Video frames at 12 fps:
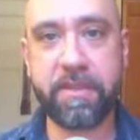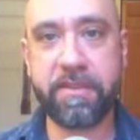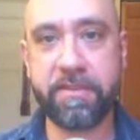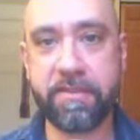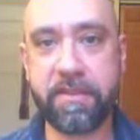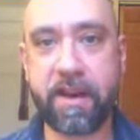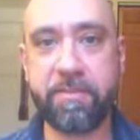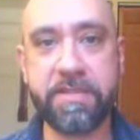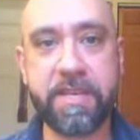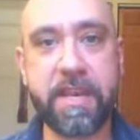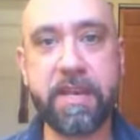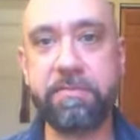in the top
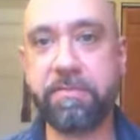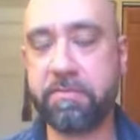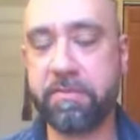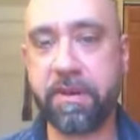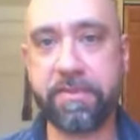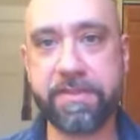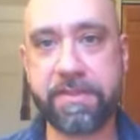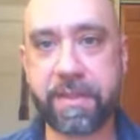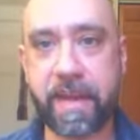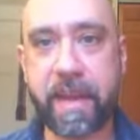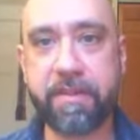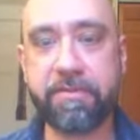10 for months
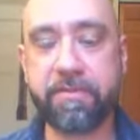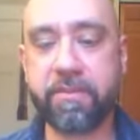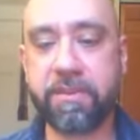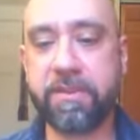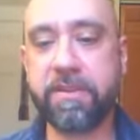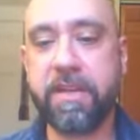afterward,